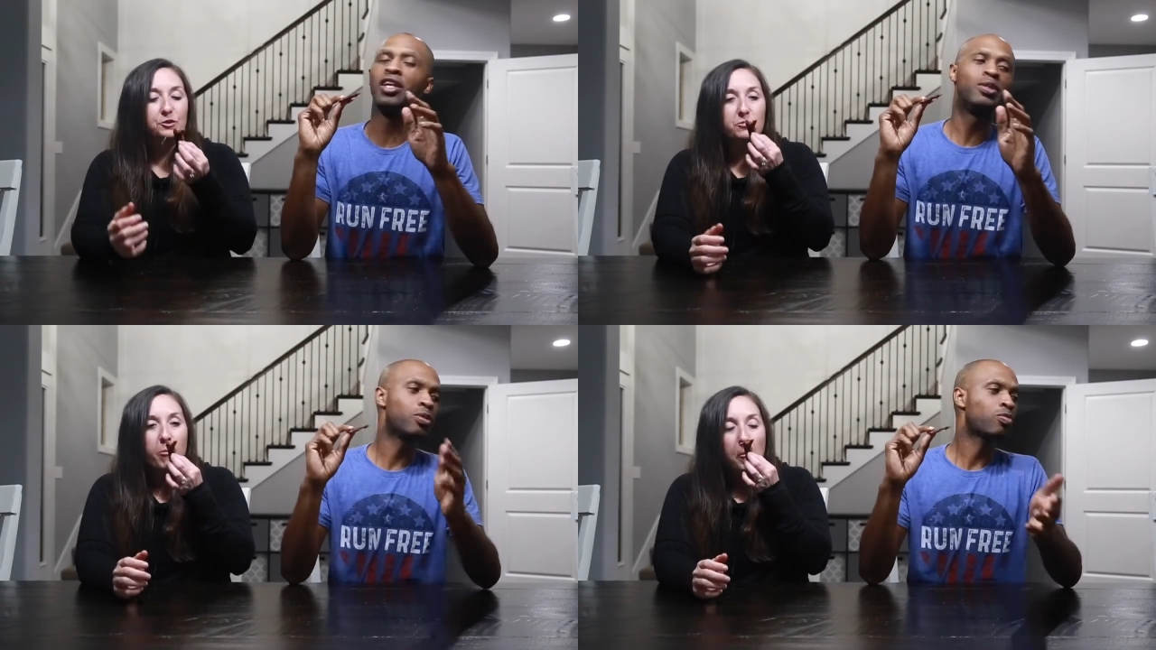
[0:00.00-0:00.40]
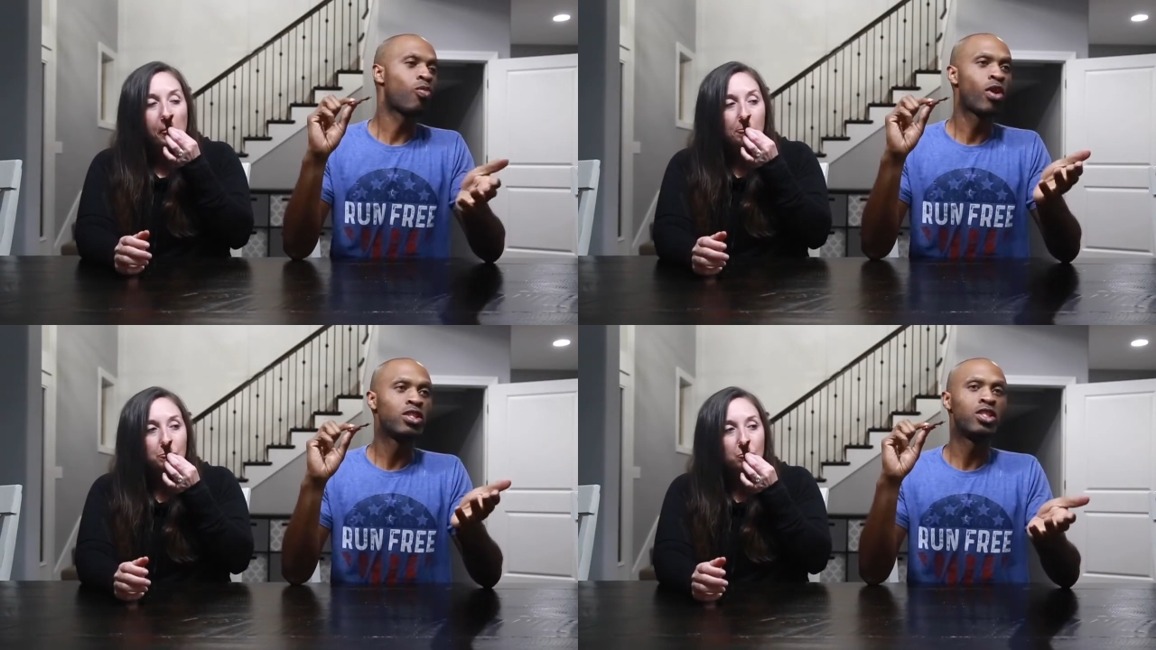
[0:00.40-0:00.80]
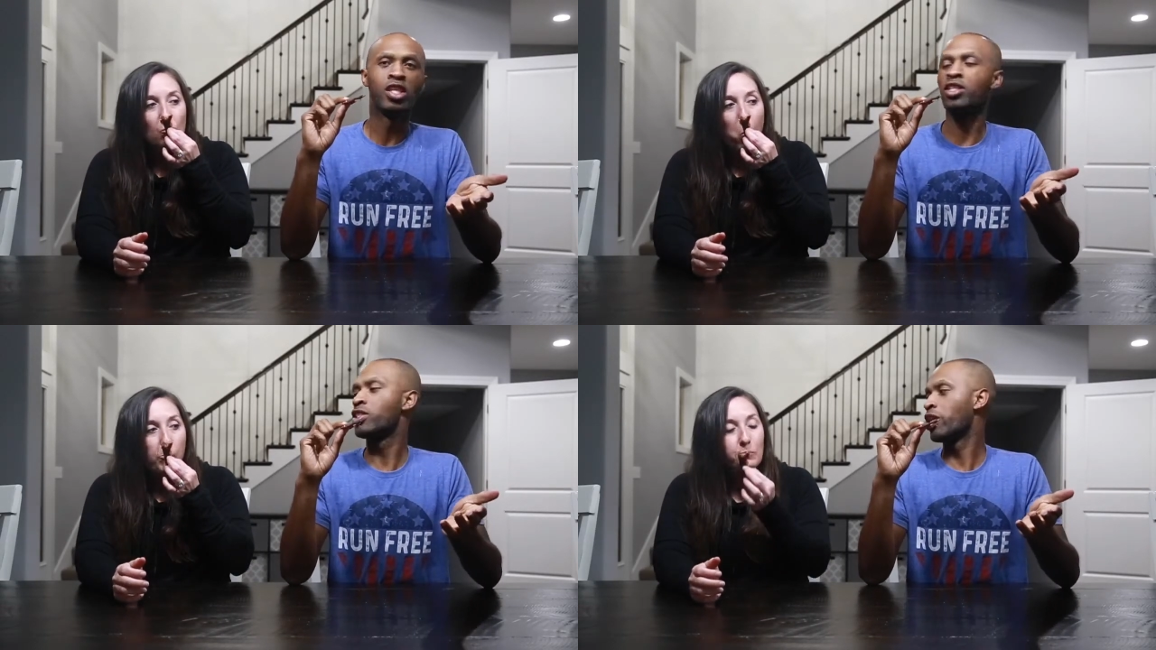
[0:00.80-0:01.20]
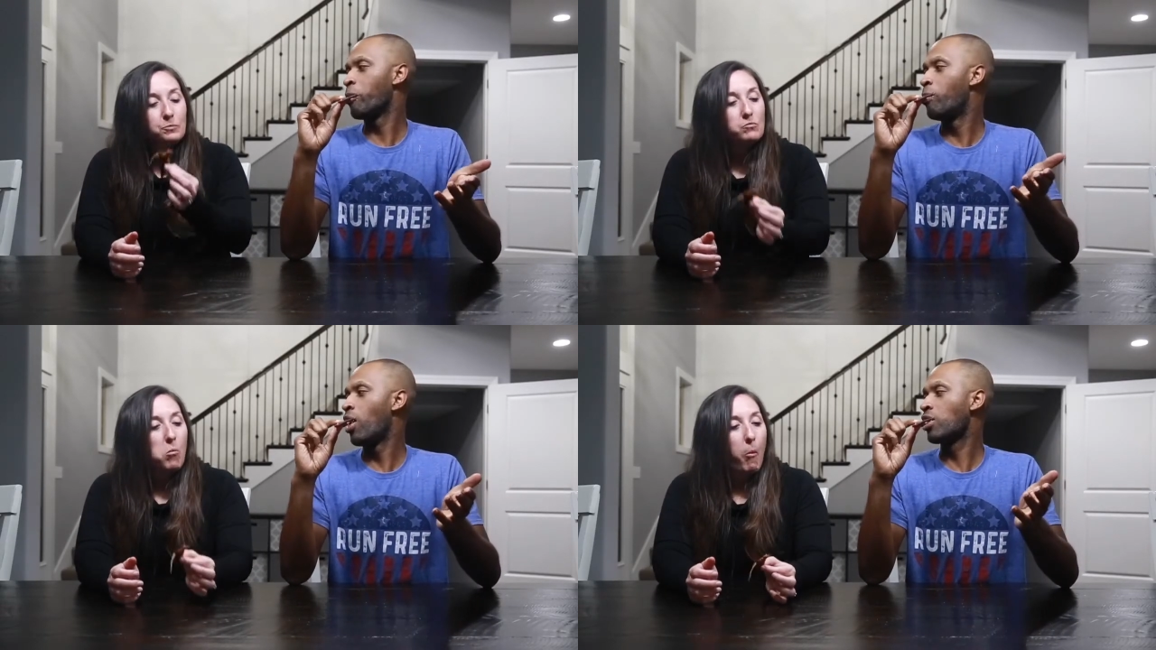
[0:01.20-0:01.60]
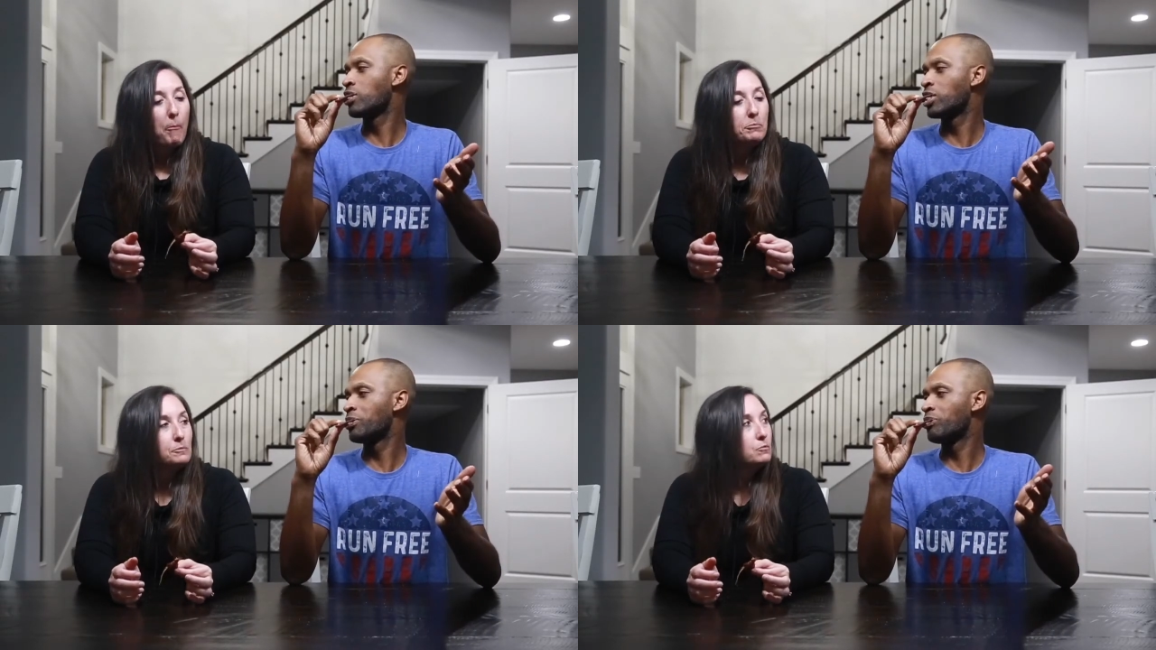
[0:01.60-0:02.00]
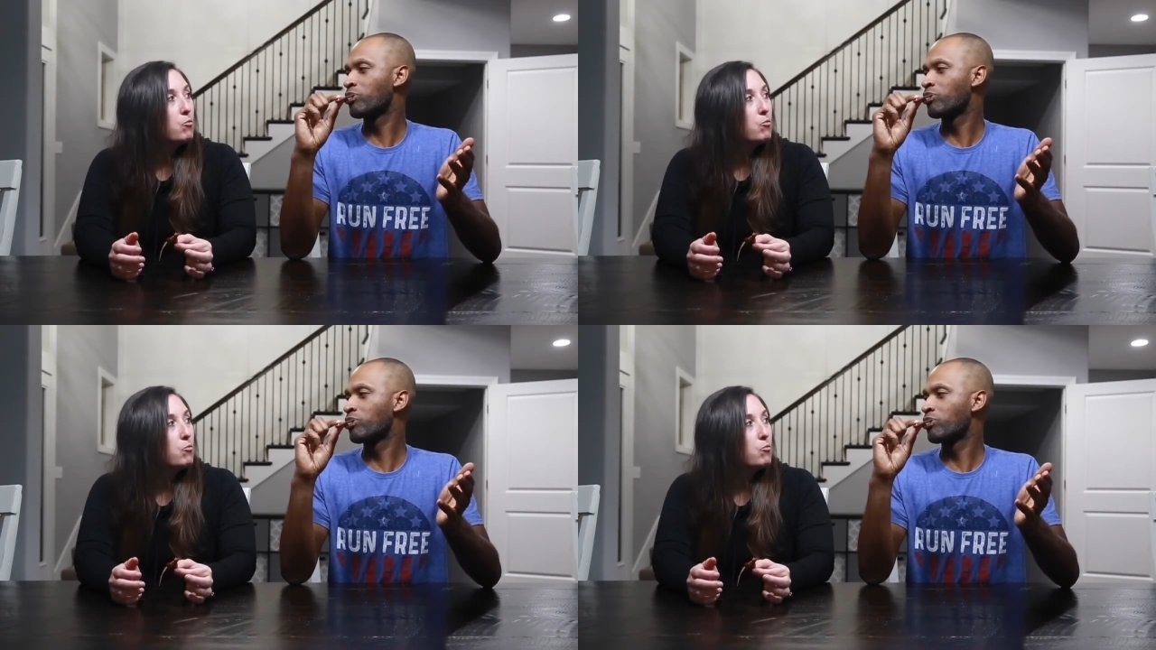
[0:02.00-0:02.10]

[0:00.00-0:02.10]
Speaker 1: It sizzling, but I am like,